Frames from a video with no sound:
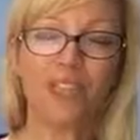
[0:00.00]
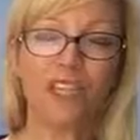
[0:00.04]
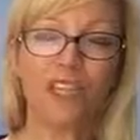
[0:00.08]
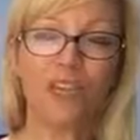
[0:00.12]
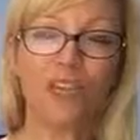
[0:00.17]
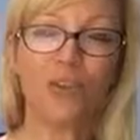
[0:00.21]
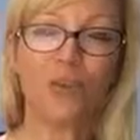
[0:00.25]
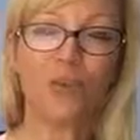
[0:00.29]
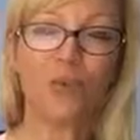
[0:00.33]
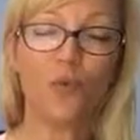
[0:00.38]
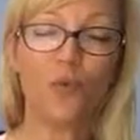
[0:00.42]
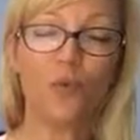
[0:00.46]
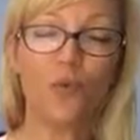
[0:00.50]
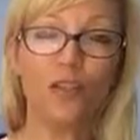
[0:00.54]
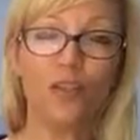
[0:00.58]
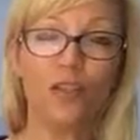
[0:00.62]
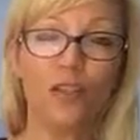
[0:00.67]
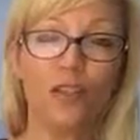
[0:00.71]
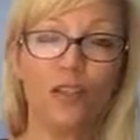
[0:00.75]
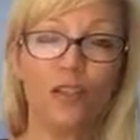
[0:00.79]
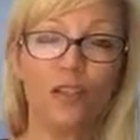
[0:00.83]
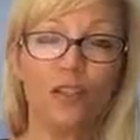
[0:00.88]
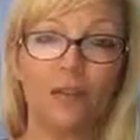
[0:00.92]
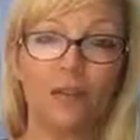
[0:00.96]
you
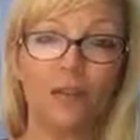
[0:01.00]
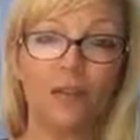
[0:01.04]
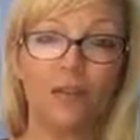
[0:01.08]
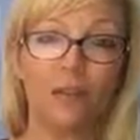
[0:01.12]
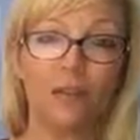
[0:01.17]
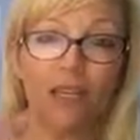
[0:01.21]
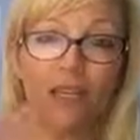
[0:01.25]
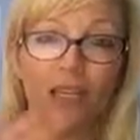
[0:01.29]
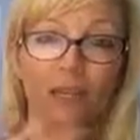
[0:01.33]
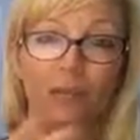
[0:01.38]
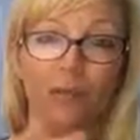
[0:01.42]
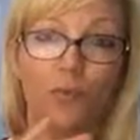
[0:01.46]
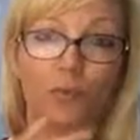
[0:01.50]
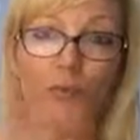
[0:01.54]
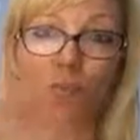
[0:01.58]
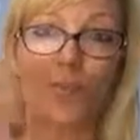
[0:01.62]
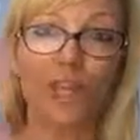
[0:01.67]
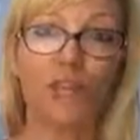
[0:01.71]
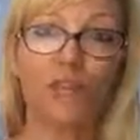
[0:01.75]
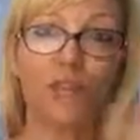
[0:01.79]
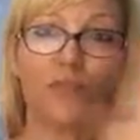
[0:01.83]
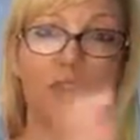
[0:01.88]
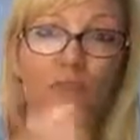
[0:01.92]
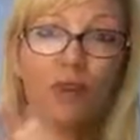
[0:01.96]
will be
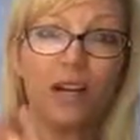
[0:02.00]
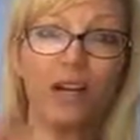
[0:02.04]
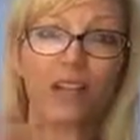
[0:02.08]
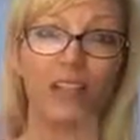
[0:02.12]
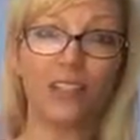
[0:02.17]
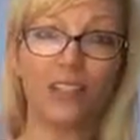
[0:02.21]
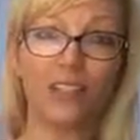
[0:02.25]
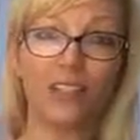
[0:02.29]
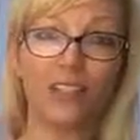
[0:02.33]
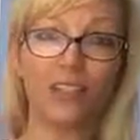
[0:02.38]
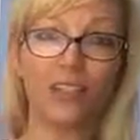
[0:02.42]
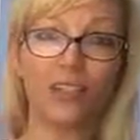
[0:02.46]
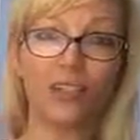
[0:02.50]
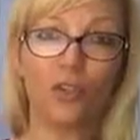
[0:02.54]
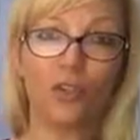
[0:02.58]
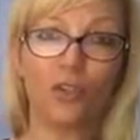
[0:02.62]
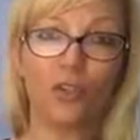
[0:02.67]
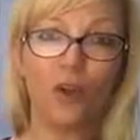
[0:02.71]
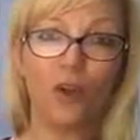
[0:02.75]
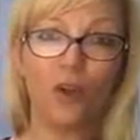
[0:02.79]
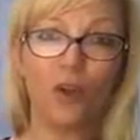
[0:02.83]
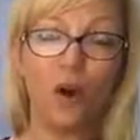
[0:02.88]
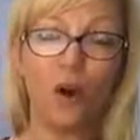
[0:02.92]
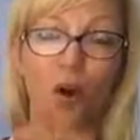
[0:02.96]
redirected
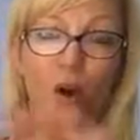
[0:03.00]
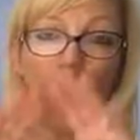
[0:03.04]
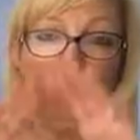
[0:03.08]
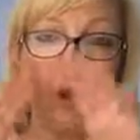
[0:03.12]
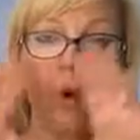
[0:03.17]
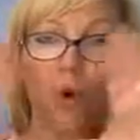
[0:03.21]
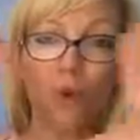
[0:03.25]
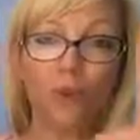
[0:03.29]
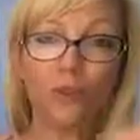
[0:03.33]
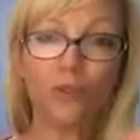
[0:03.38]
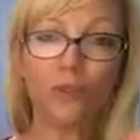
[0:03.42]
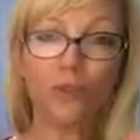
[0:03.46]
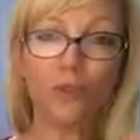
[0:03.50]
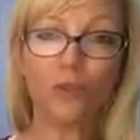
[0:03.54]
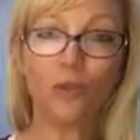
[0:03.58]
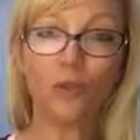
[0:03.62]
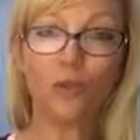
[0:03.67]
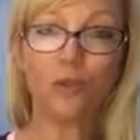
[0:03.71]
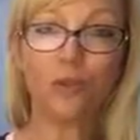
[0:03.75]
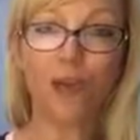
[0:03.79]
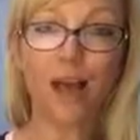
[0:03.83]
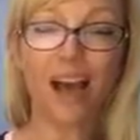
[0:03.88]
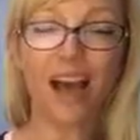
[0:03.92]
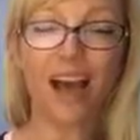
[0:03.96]
to a whole
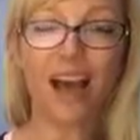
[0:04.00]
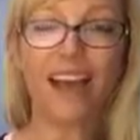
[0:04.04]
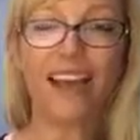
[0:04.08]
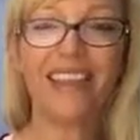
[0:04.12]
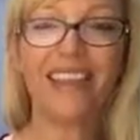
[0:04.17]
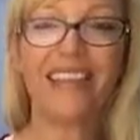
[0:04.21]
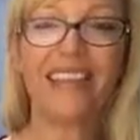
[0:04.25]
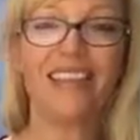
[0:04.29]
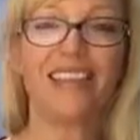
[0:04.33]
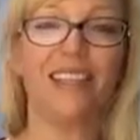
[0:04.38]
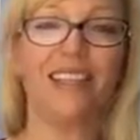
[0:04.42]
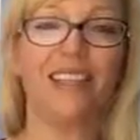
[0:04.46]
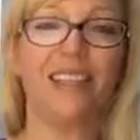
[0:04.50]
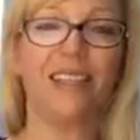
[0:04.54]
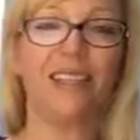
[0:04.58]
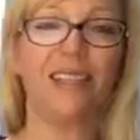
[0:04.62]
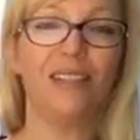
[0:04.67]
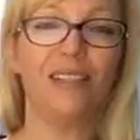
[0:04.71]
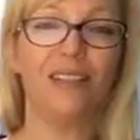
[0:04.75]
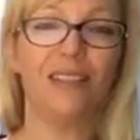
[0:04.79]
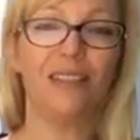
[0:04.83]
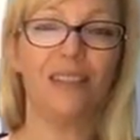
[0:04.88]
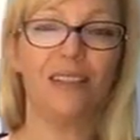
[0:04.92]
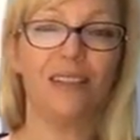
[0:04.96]
new behind the
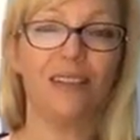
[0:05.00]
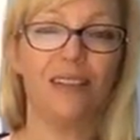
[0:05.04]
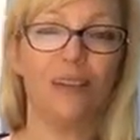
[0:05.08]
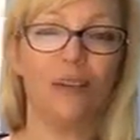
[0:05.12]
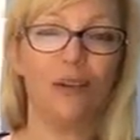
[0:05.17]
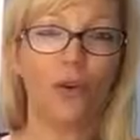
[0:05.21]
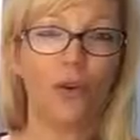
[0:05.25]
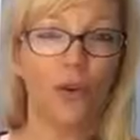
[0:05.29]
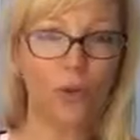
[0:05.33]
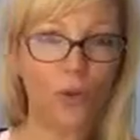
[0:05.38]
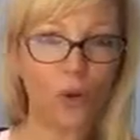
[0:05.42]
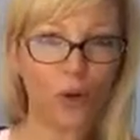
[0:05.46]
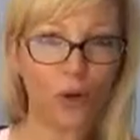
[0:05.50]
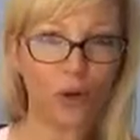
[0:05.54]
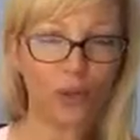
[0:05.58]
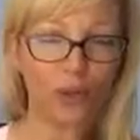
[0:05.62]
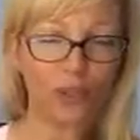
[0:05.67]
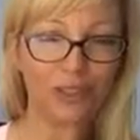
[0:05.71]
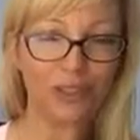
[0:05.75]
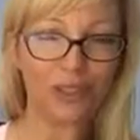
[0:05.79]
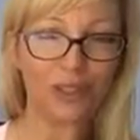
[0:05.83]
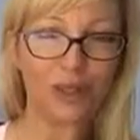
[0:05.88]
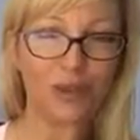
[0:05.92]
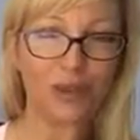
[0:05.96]
scenes
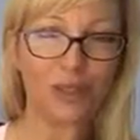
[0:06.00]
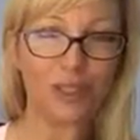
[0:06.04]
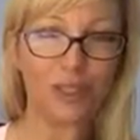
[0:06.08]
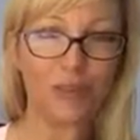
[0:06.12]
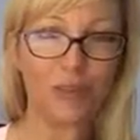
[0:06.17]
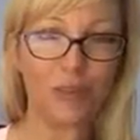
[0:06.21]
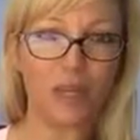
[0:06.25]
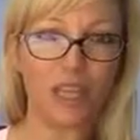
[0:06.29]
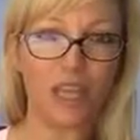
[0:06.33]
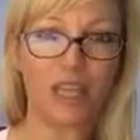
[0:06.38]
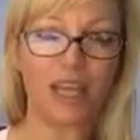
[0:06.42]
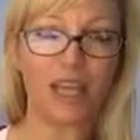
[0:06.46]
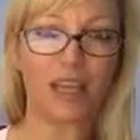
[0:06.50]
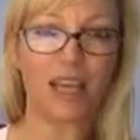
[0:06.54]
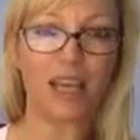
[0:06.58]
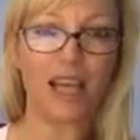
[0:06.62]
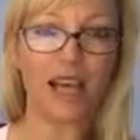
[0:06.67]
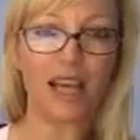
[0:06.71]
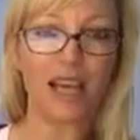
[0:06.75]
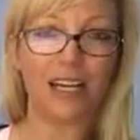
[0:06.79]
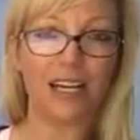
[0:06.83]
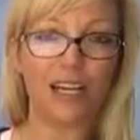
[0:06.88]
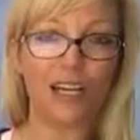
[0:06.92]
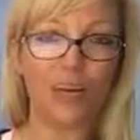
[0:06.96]
world, so to speak.
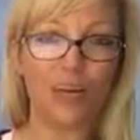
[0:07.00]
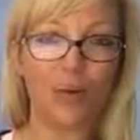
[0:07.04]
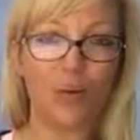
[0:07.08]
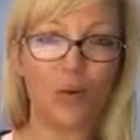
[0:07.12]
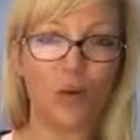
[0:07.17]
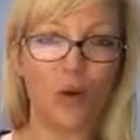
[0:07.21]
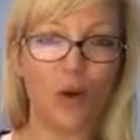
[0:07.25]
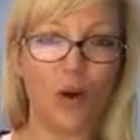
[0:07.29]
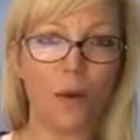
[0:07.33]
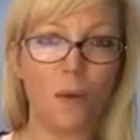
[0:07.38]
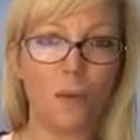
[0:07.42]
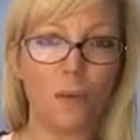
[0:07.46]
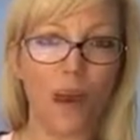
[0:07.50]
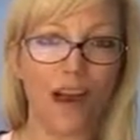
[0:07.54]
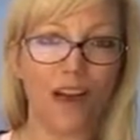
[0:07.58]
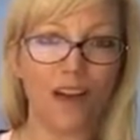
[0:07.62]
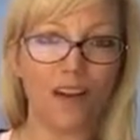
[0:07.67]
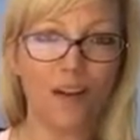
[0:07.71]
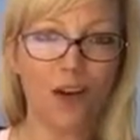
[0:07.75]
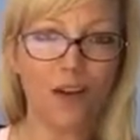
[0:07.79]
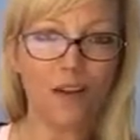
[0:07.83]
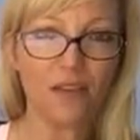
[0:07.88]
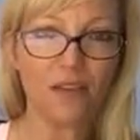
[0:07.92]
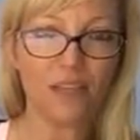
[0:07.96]
That is your
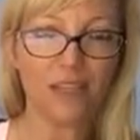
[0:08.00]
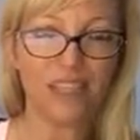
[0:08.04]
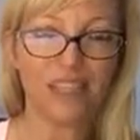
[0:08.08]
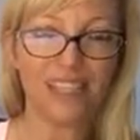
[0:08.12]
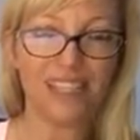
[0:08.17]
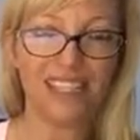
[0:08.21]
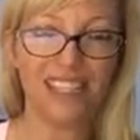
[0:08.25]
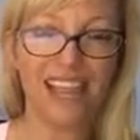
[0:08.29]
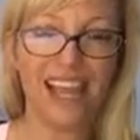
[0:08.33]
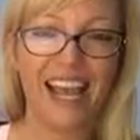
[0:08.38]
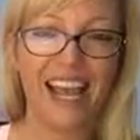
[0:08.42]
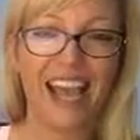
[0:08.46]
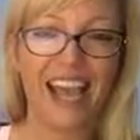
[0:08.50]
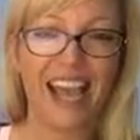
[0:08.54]
back office.